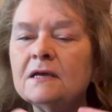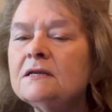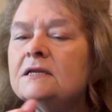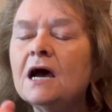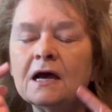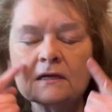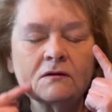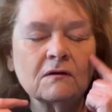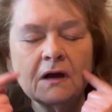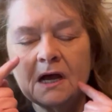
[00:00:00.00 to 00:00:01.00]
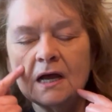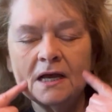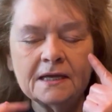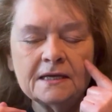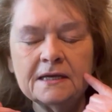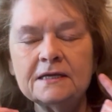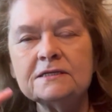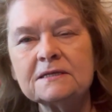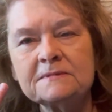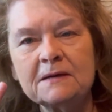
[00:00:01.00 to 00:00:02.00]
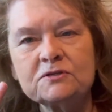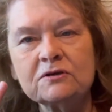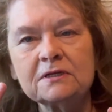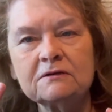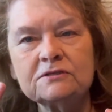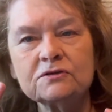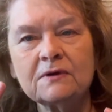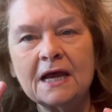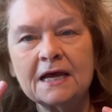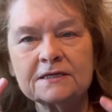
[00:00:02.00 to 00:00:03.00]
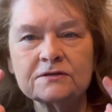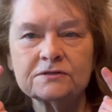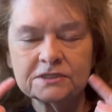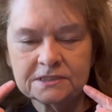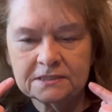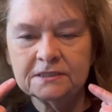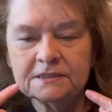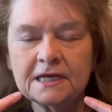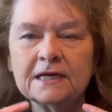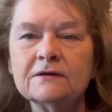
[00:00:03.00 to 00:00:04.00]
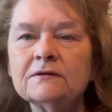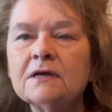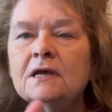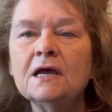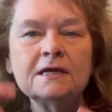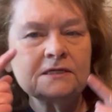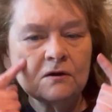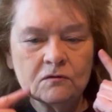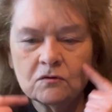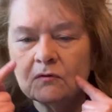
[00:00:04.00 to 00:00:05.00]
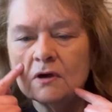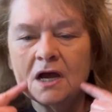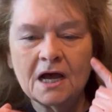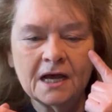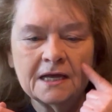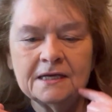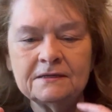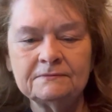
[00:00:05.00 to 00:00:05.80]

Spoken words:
Not cry. And sometimes you close your eyes or just look down. Don't cry.